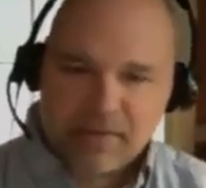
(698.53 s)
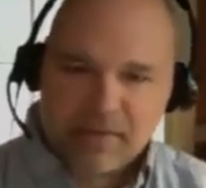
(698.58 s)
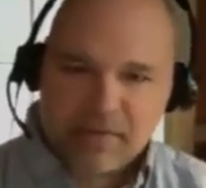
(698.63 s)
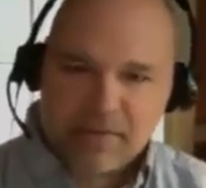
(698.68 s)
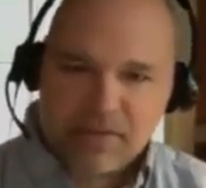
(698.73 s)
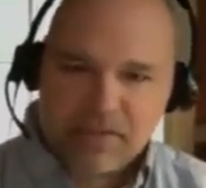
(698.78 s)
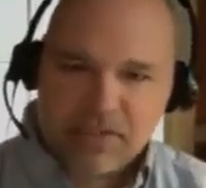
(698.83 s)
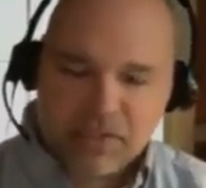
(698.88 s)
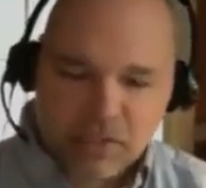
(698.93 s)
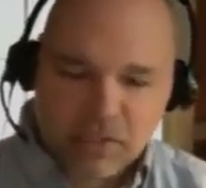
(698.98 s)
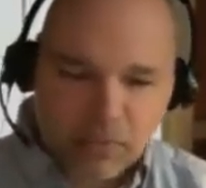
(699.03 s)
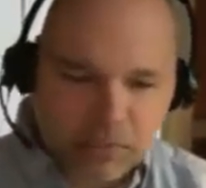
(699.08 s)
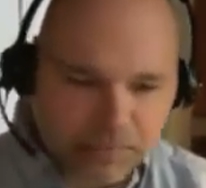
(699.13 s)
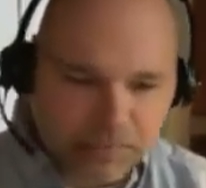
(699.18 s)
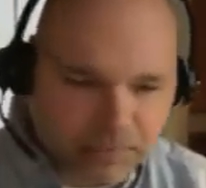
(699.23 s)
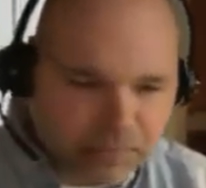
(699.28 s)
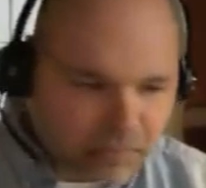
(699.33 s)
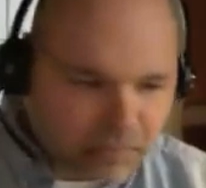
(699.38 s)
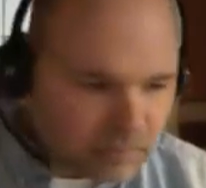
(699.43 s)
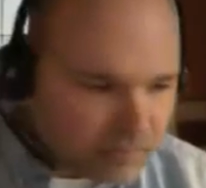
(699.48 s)
So
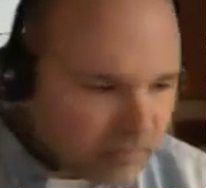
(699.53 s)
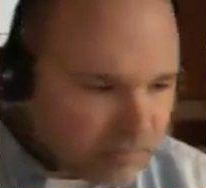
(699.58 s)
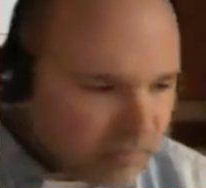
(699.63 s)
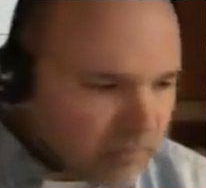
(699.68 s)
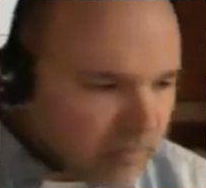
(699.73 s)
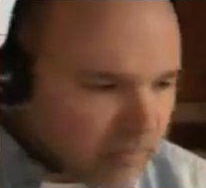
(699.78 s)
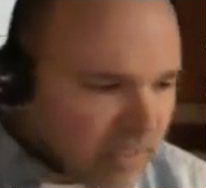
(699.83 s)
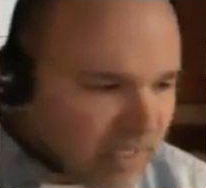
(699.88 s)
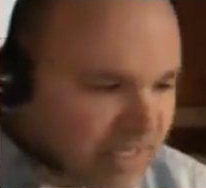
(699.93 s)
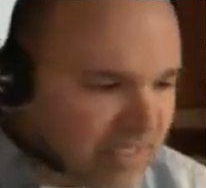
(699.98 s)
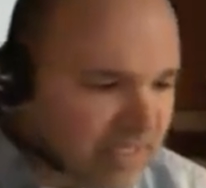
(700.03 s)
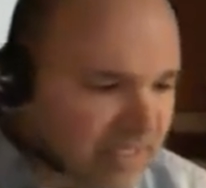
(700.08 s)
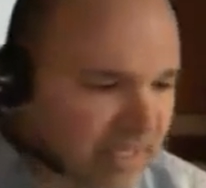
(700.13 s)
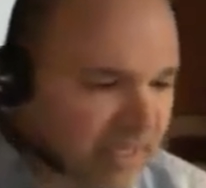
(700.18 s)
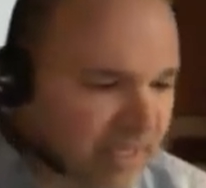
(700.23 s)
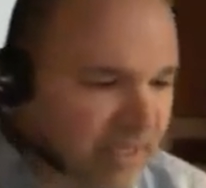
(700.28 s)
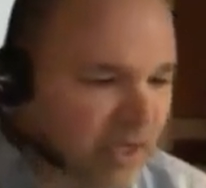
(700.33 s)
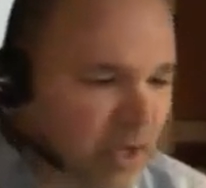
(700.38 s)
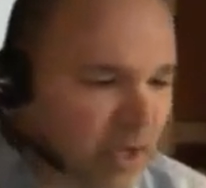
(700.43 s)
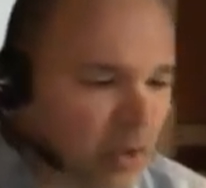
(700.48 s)
it's
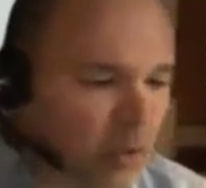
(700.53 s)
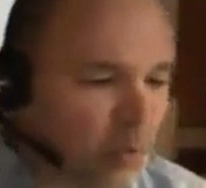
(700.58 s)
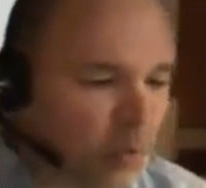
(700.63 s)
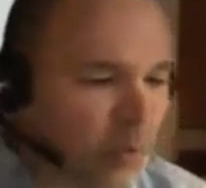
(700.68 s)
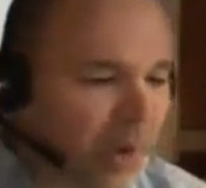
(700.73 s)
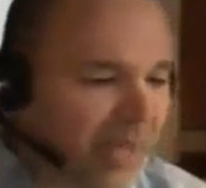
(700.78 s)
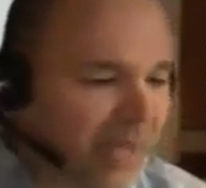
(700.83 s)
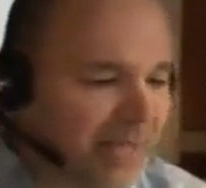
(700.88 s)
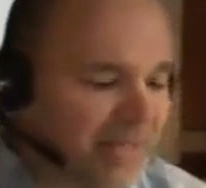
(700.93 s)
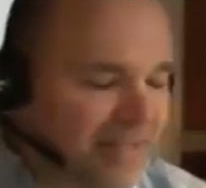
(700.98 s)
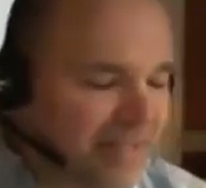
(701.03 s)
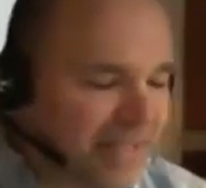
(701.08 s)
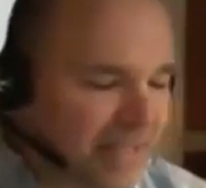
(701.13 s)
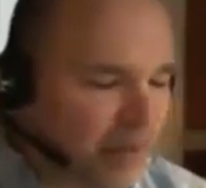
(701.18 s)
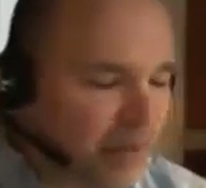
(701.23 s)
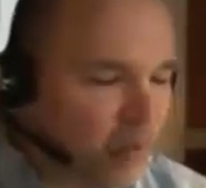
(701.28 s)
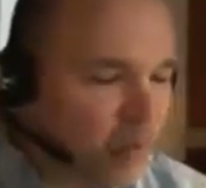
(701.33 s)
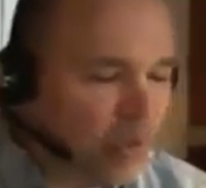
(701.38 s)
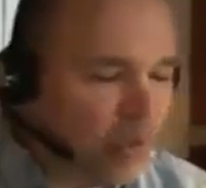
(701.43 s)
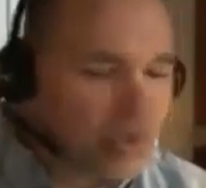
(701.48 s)
like why did they
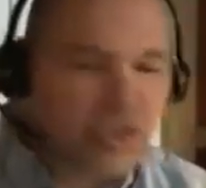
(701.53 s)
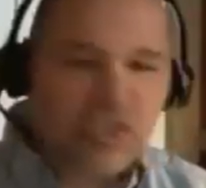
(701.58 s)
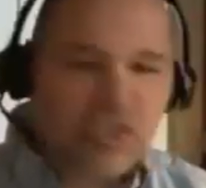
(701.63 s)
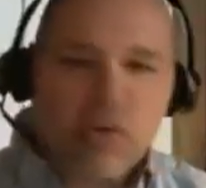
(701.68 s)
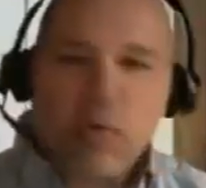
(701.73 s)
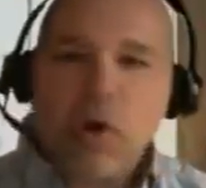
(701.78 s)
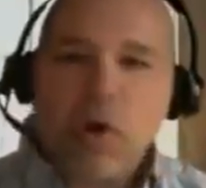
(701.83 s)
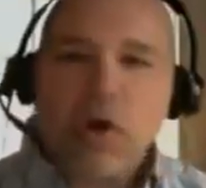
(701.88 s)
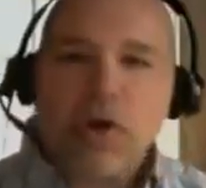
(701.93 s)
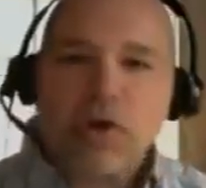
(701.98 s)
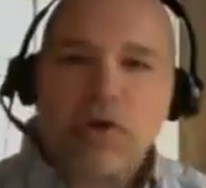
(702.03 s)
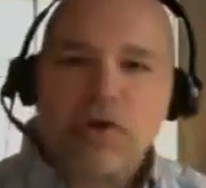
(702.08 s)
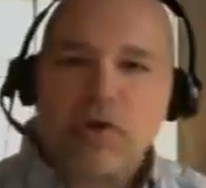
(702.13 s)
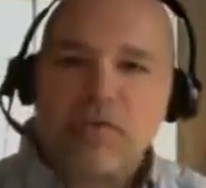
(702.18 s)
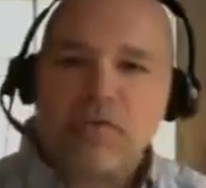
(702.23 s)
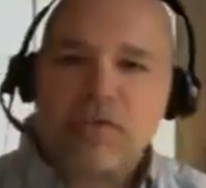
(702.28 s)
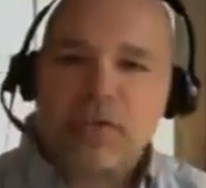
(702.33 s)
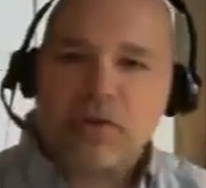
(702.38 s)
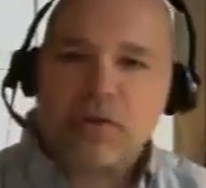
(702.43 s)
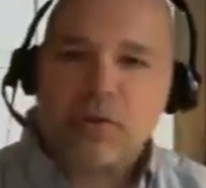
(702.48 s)
work so hard
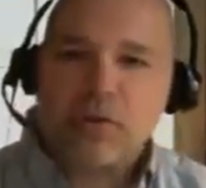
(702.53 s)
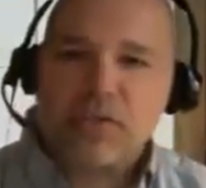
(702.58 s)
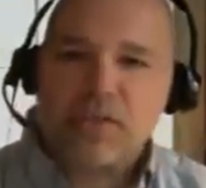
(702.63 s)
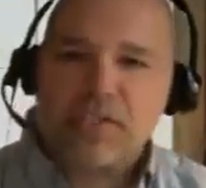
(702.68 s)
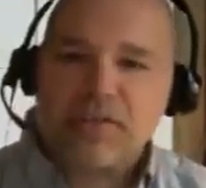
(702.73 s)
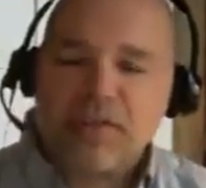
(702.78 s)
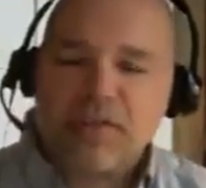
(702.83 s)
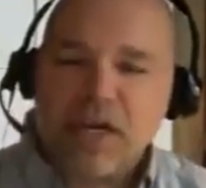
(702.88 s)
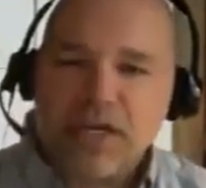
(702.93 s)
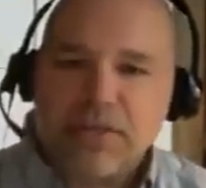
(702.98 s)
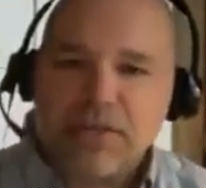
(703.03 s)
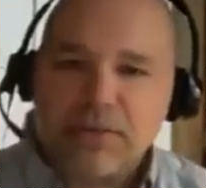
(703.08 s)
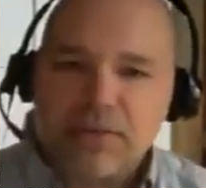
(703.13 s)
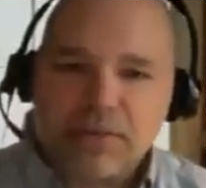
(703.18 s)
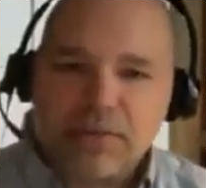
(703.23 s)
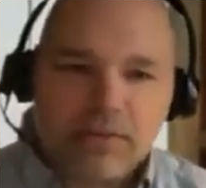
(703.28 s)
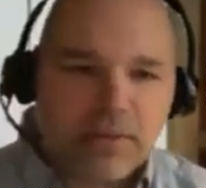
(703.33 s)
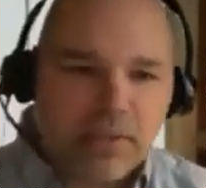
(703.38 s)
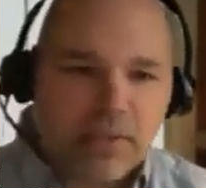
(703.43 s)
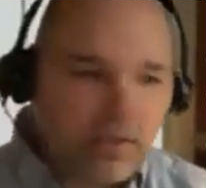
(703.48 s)
over the course of 100
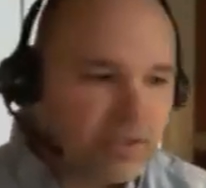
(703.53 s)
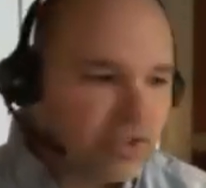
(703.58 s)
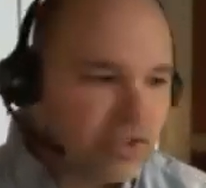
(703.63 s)
or